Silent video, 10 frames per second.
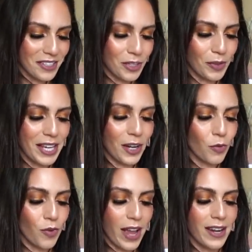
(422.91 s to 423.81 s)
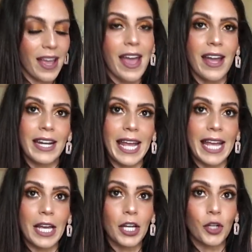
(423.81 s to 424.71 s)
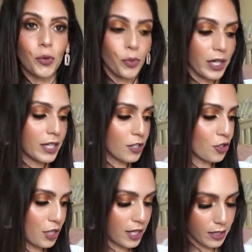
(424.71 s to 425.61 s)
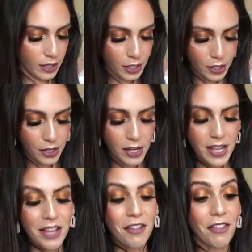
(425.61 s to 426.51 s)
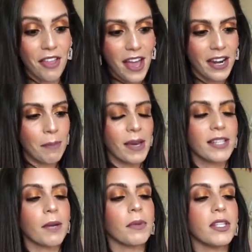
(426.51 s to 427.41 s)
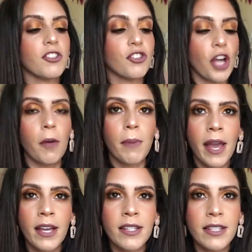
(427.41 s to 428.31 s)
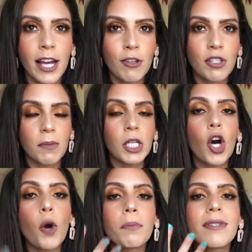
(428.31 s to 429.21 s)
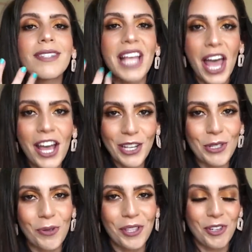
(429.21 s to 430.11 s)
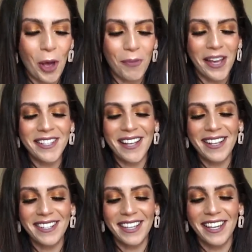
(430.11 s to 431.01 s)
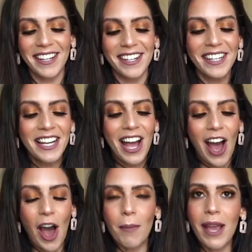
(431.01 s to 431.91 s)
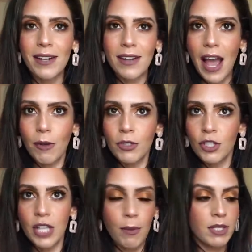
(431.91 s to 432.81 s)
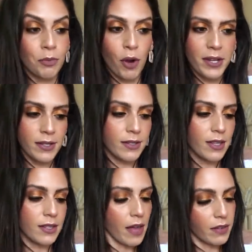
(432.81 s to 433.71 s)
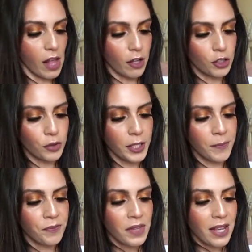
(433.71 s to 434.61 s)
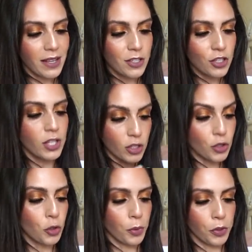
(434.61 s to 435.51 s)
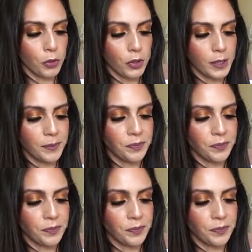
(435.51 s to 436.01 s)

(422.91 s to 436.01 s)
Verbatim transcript: So we get a red and a green shade in here. Then I picked up these gel pens. I used to be obsessed with gel pens as a kid. Um, and I was just, I was surprised to see this at the Dollar Tree. It's just, it's super cool.